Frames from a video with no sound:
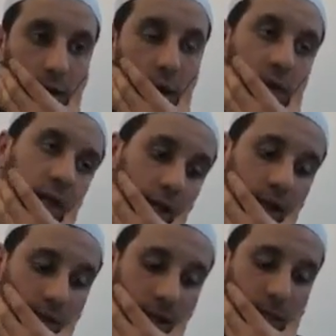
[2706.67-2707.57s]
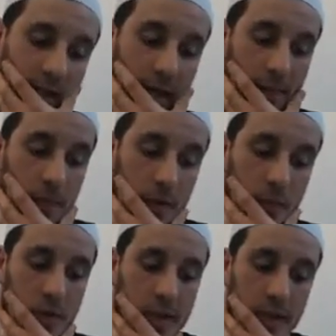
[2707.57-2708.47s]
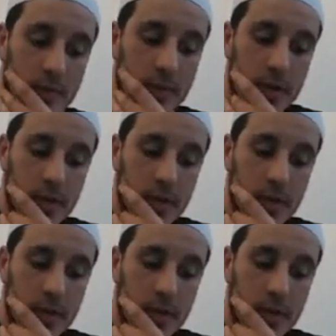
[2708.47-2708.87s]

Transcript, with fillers: So they they became Muslims,